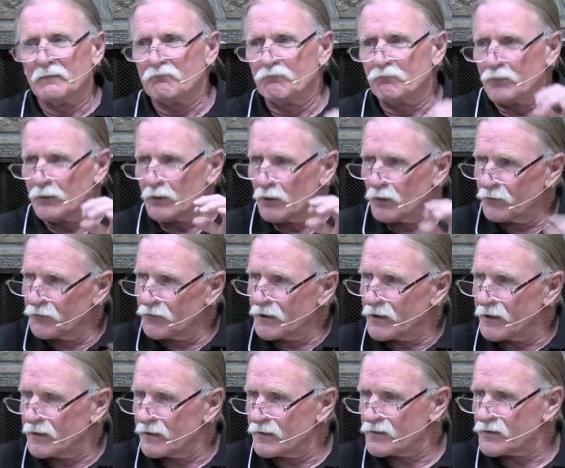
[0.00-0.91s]

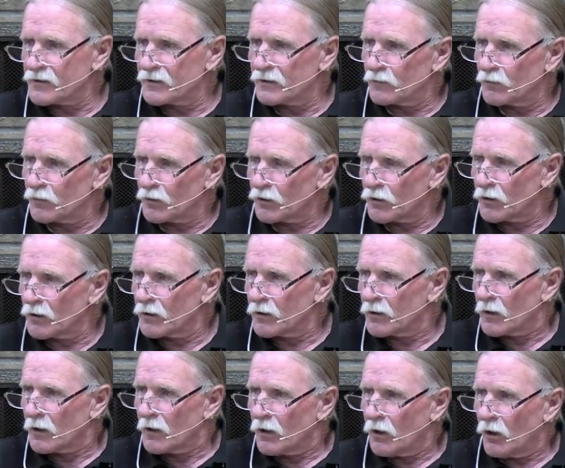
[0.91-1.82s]
buildings that were
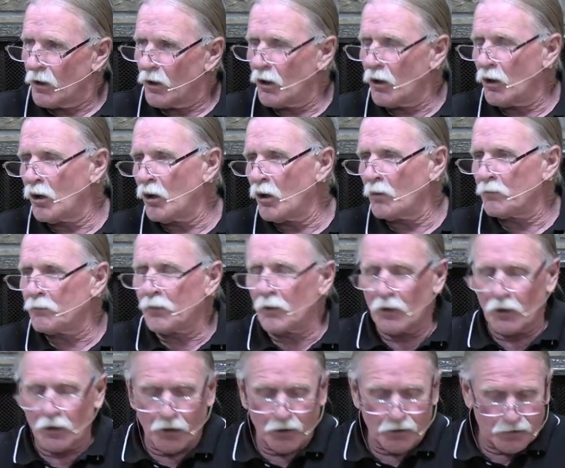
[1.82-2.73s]
all
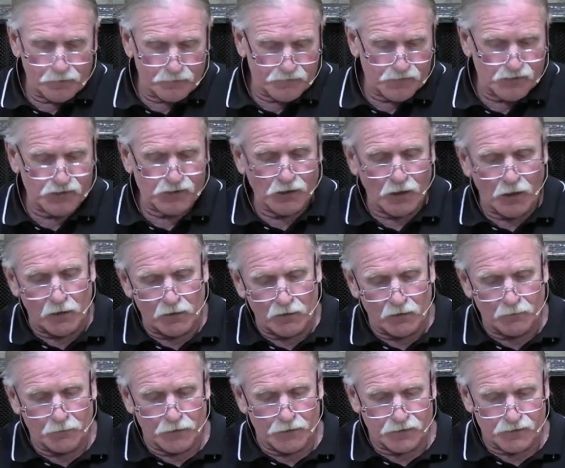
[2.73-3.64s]
part of
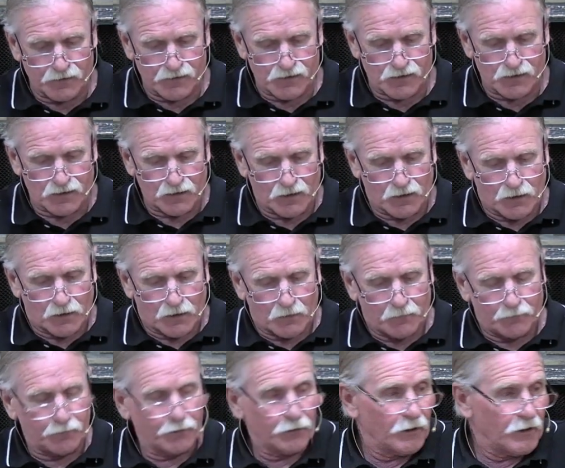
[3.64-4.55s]
Solomon's
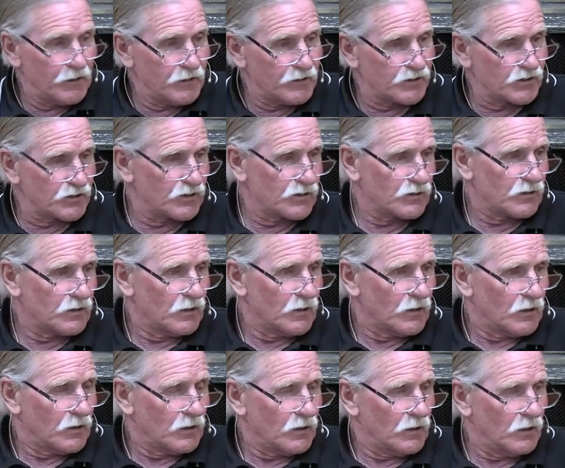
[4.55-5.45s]
place,
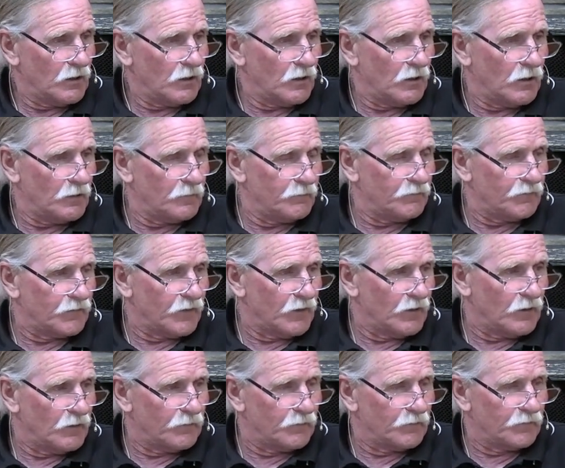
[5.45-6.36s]

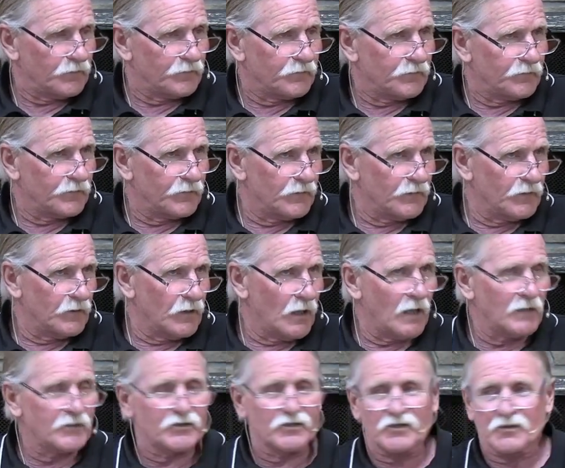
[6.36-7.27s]

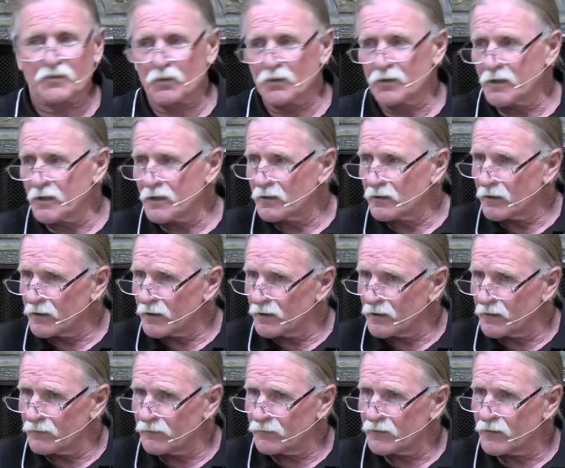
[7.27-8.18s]
not just where he
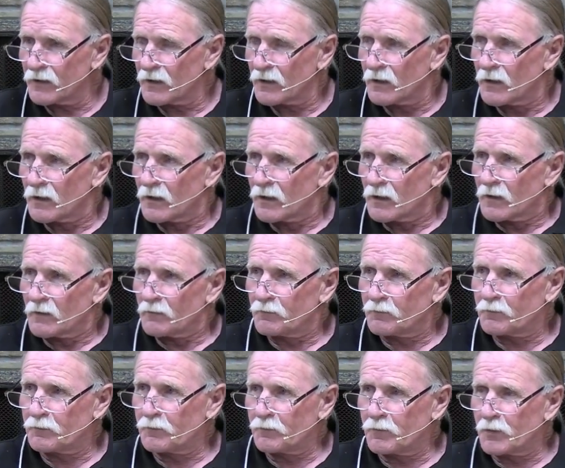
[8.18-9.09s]
lived,
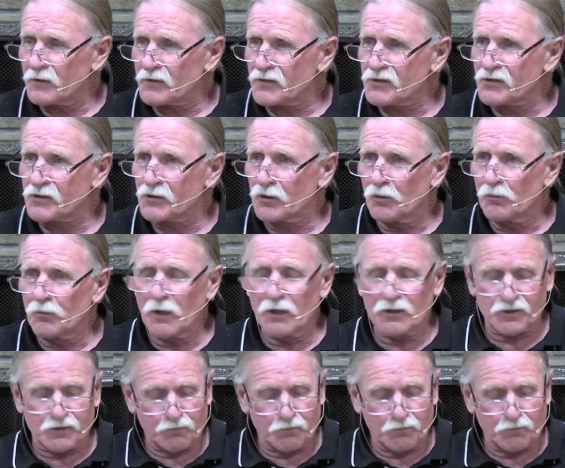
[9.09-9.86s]
but so much